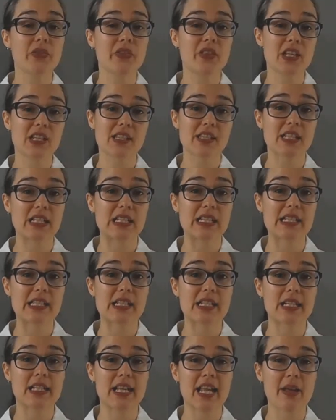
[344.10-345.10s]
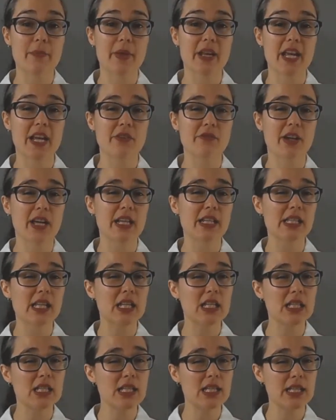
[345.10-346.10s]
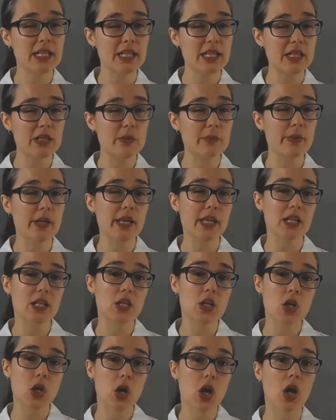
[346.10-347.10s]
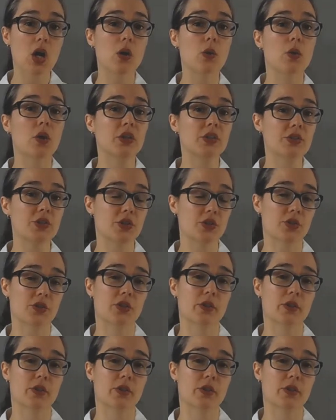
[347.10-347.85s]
On this list, laminate ranks a little bit low on